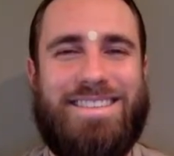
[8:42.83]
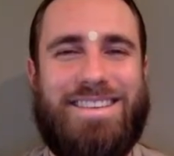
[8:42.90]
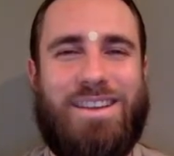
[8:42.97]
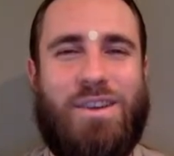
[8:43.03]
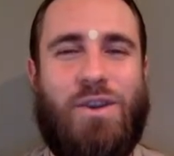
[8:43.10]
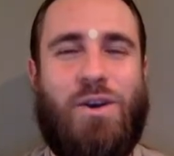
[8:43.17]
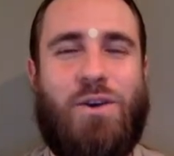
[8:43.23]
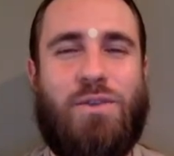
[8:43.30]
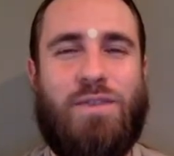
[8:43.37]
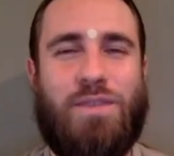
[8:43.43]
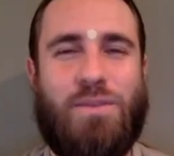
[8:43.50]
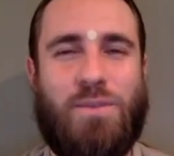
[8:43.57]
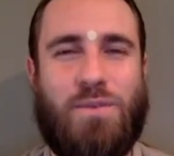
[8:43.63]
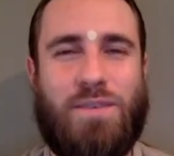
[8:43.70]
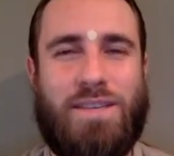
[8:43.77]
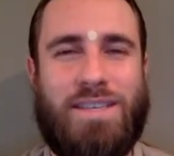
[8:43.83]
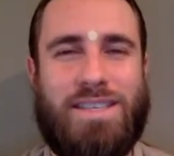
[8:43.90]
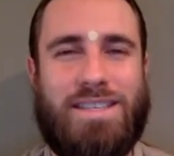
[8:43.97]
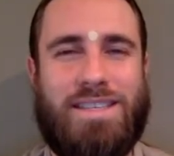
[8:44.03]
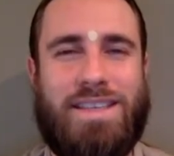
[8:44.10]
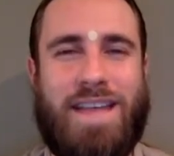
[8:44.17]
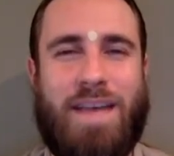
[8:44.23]
along with all
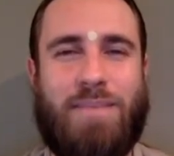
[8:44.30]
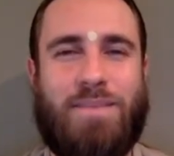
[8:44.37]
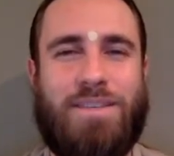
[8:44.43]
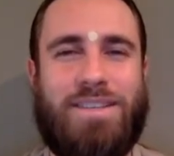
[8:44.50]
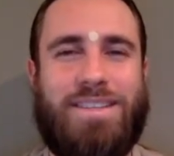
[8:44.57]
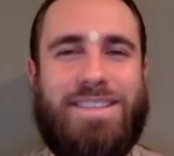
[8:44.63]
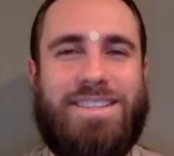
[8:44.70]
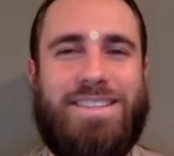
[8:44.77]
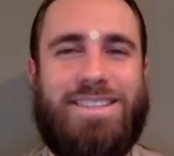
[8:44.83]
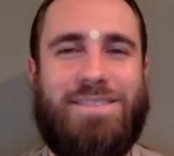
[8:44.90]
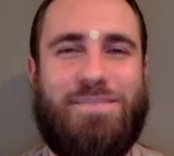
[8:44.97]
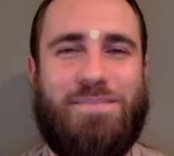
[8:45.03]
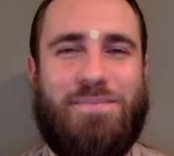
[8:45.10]
these damsels.